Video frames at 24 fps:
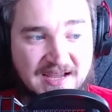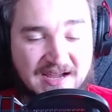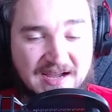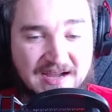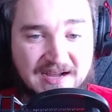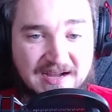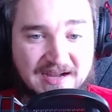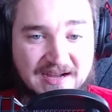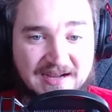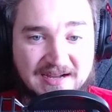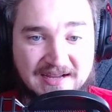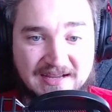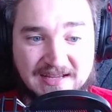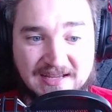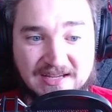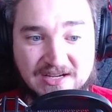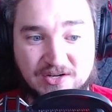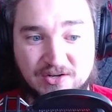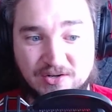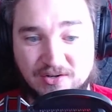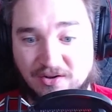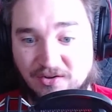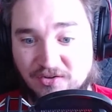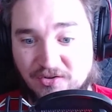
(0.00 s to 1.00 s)

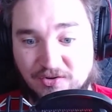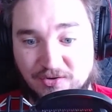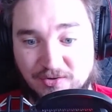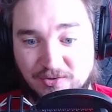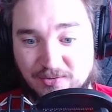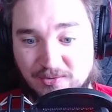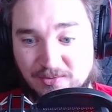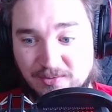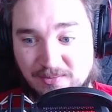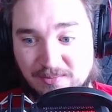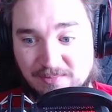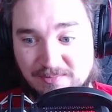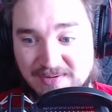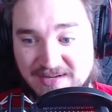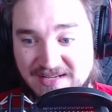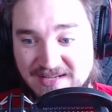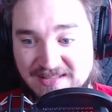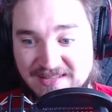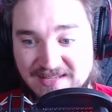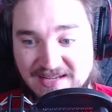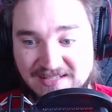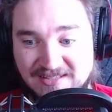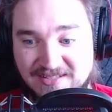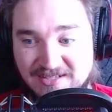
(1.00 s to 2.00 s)
It could also be
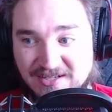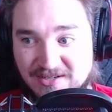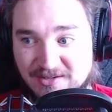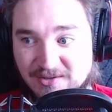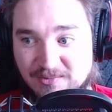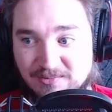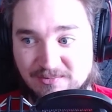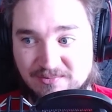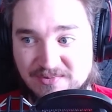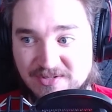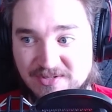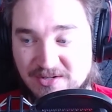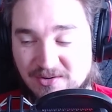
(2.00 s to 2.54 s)
that they're,